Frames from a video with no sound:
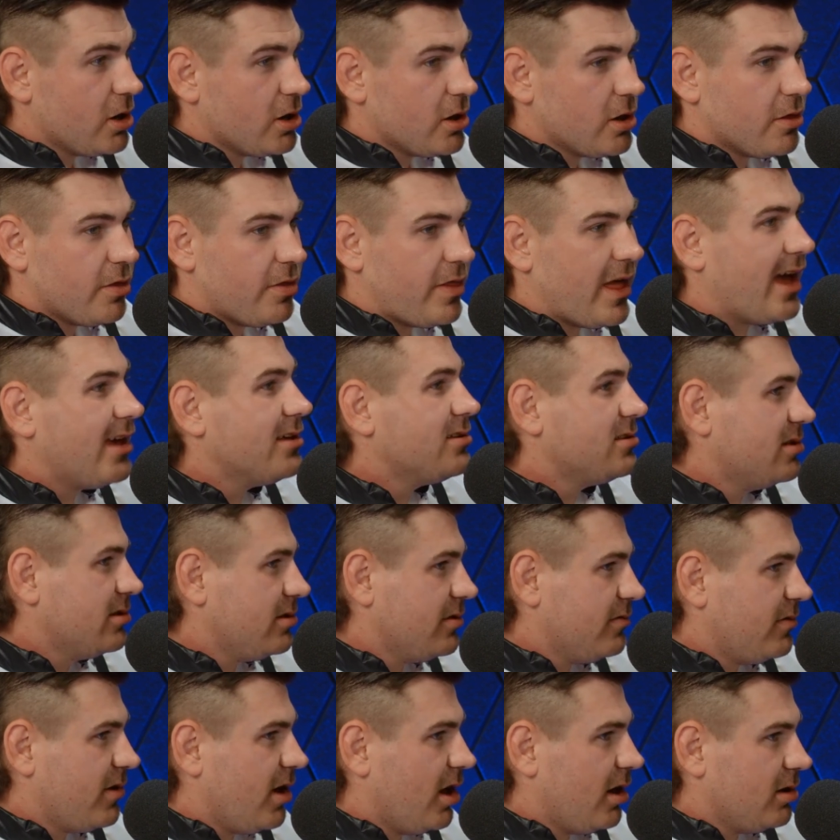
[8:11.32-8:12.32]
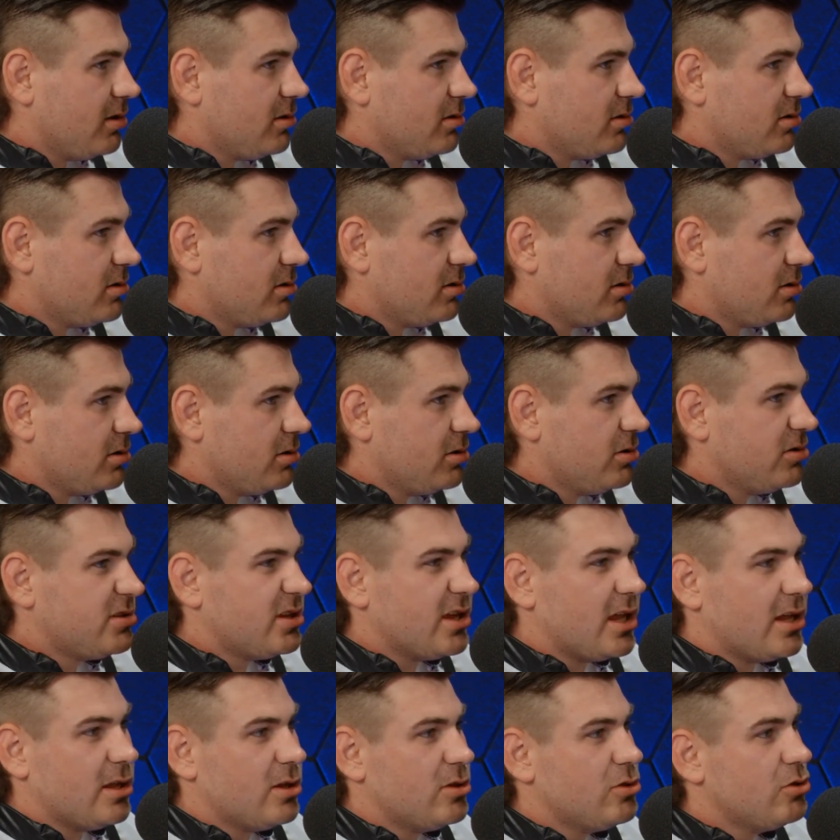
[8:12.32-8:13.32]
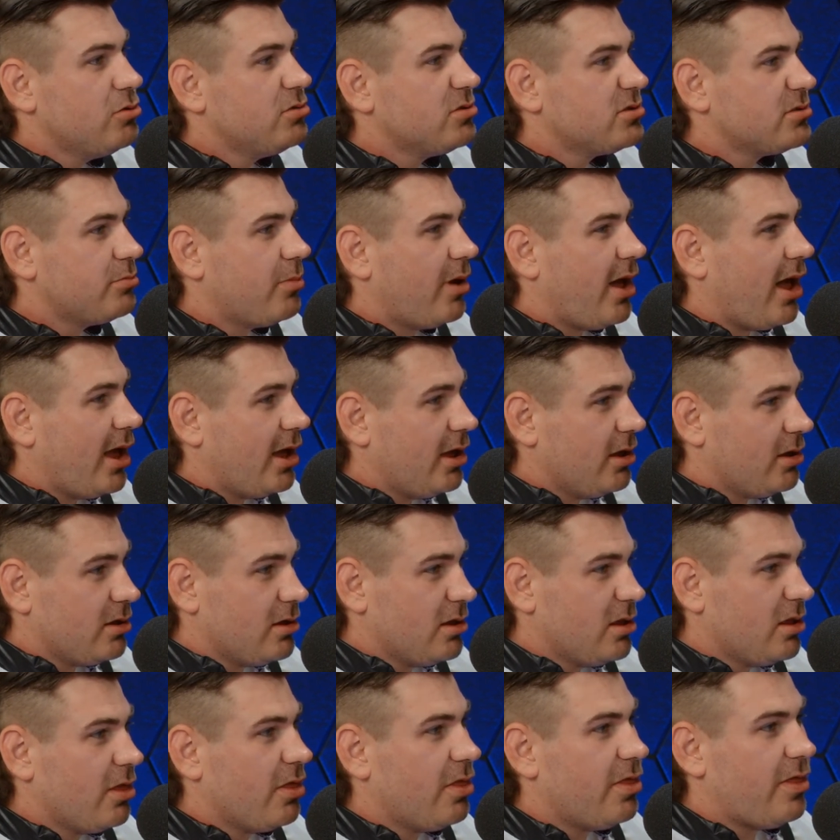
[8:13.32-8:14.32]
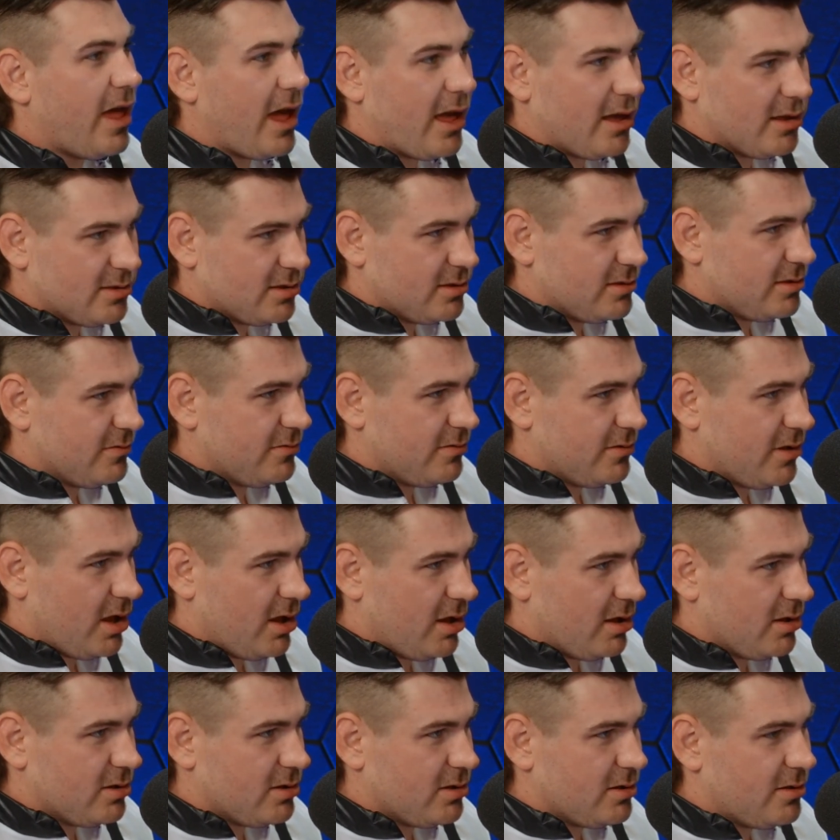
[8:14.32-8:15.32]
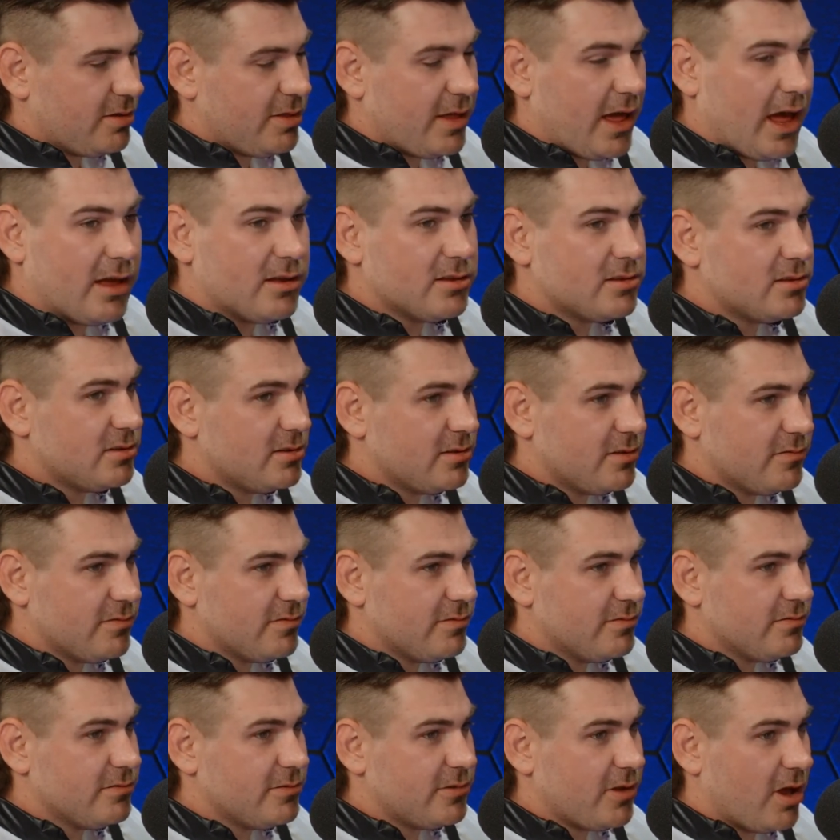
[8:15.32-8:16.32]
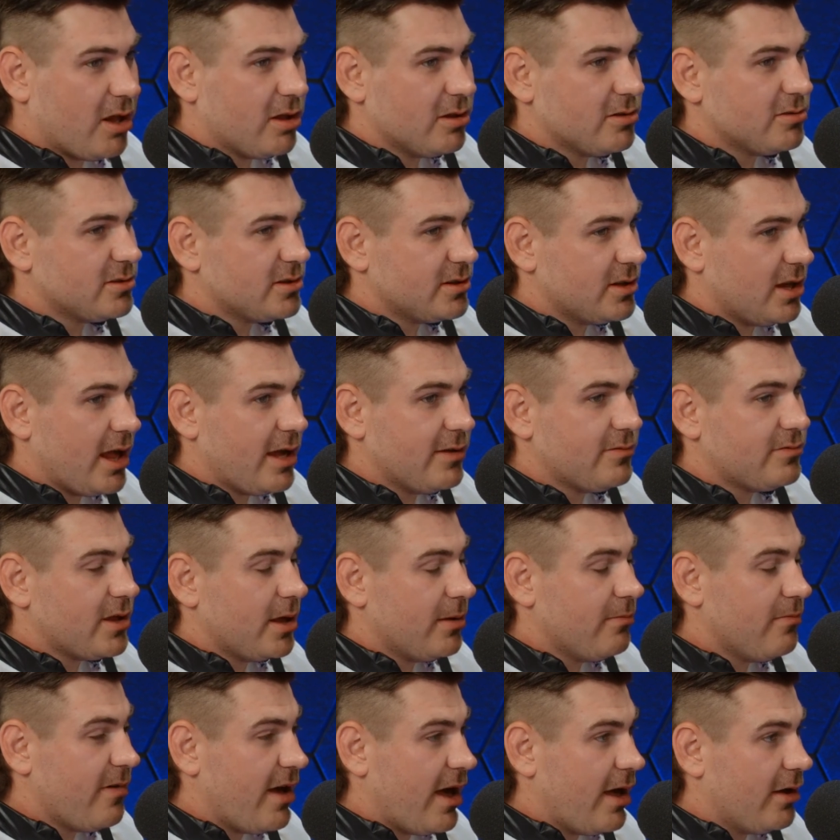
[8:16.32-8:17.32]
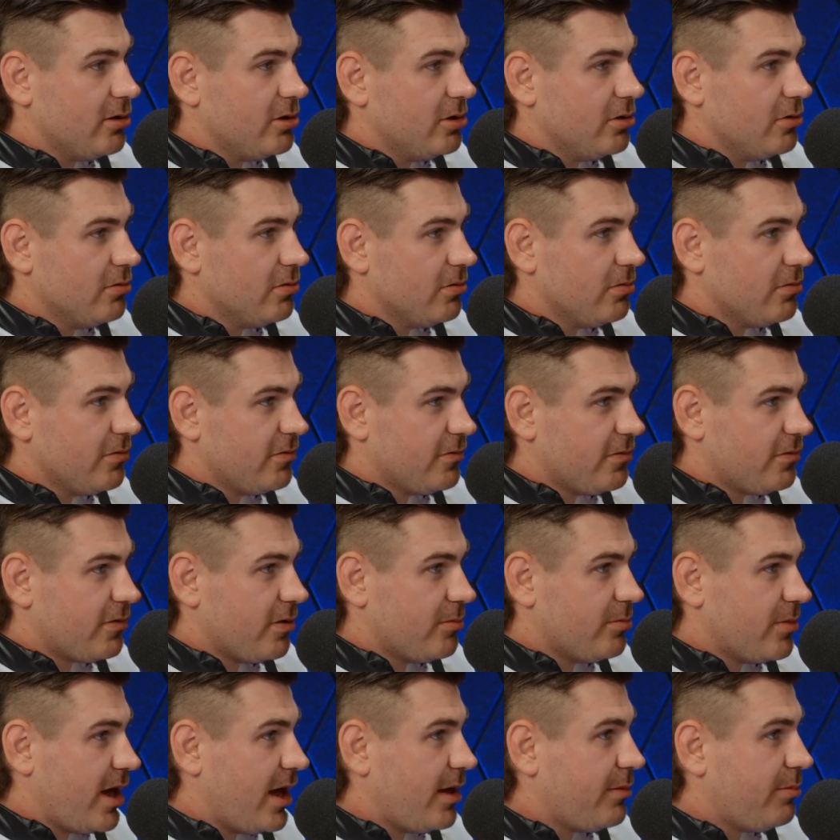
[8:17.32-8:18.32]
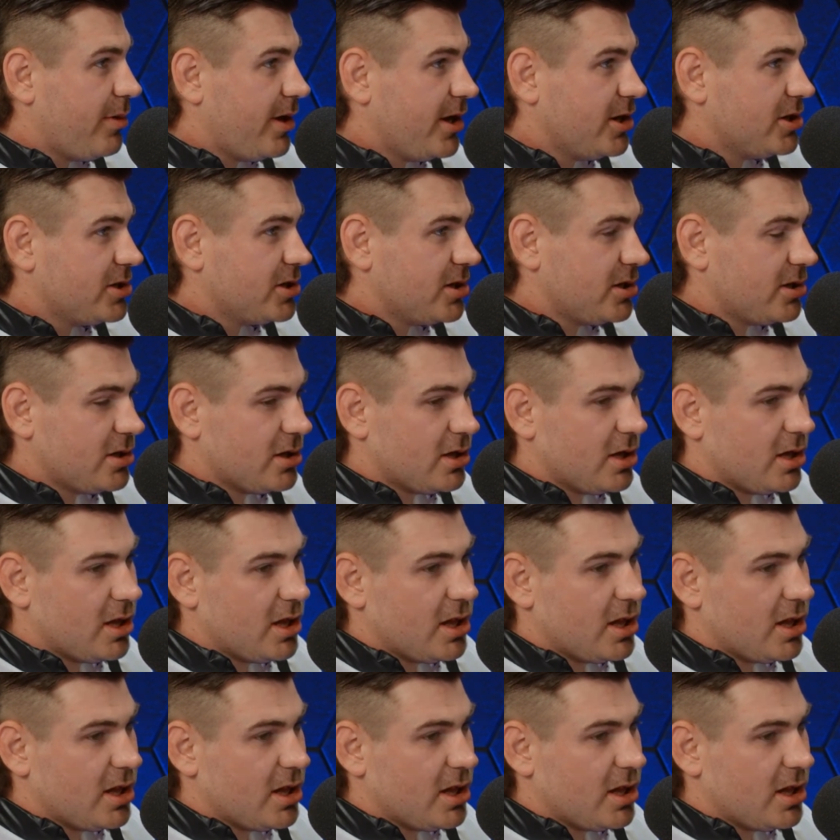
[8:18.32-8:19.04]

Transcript: thousands of dollars. Exactly. You sell a new smile, thousands of dollars. Yes. Thousands of dollars in lifetime value from that patient.